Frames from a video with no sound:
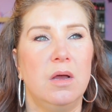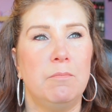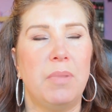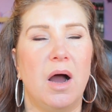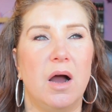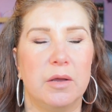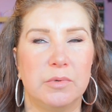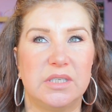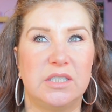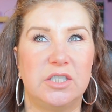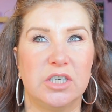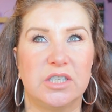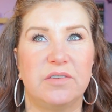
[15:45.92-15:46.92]
But I
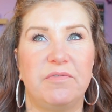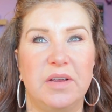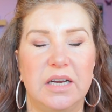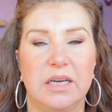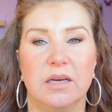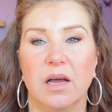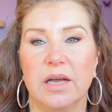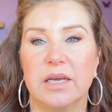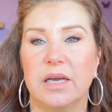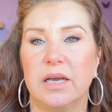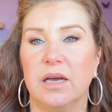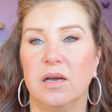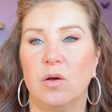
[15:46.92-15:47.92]
was just feeling
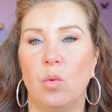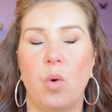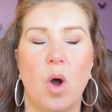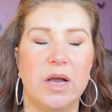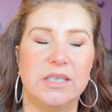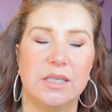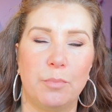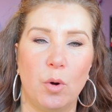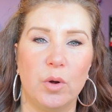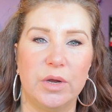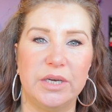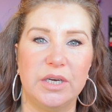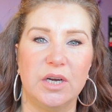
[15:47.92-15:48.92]
like, what is the
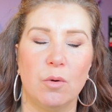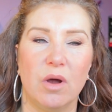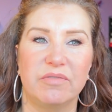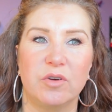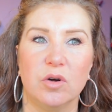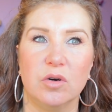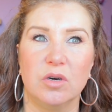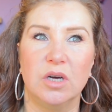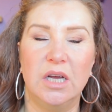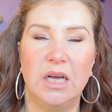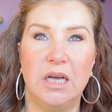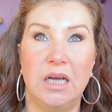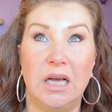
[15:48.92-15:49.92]
point? You know, I've got,
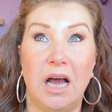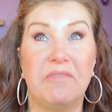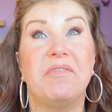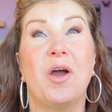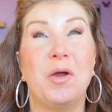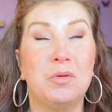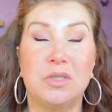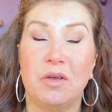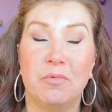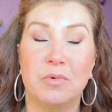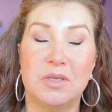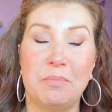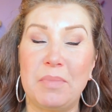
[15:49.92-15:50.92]
I, I
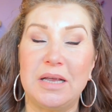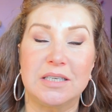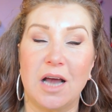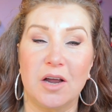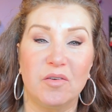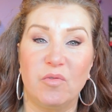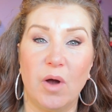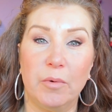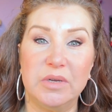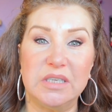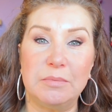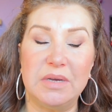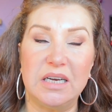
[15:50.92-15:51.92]
also was a bit kind of
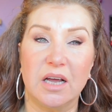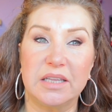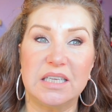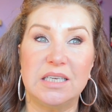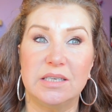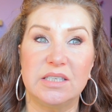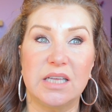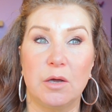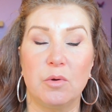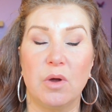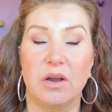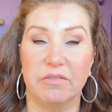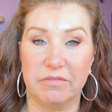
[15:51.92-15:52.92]
woe is me, like this is
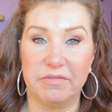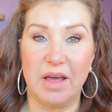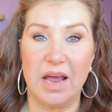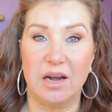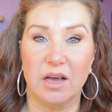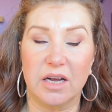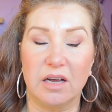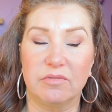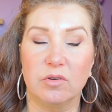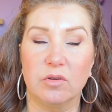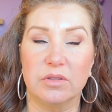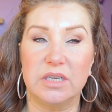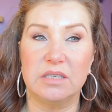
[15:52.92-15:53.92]
so unfair. Like
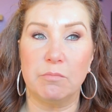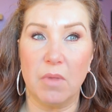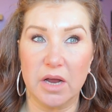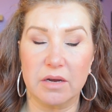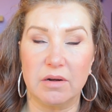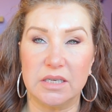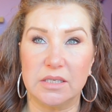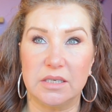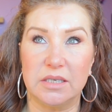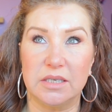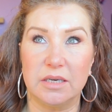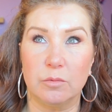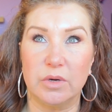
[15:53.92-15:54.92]
I've got these migraines
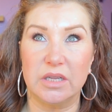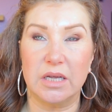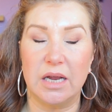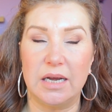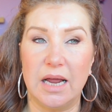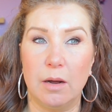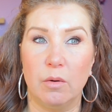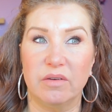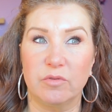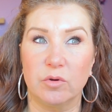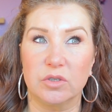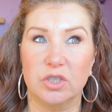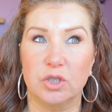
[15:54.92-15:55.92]
to deal with, and now
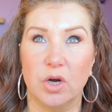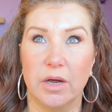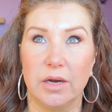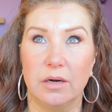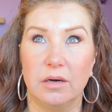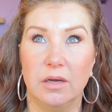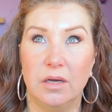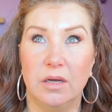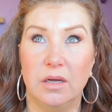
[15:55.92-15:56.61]
I've got to try and